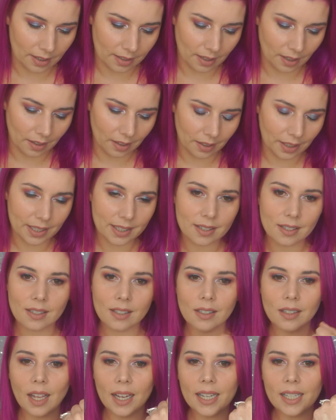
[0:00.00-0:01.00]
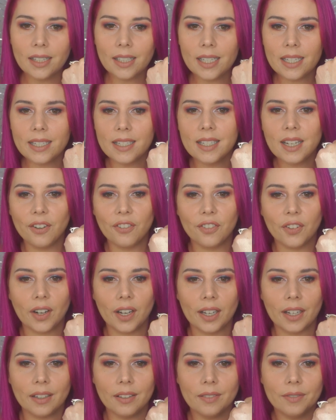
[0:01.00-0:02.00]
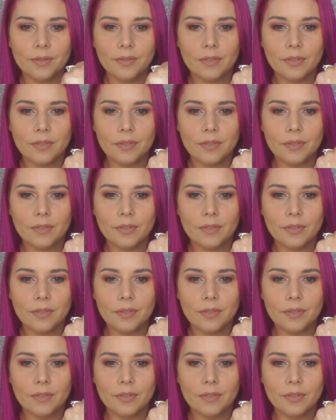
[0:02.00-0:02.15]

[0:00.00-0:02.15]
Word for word: It's slightly different.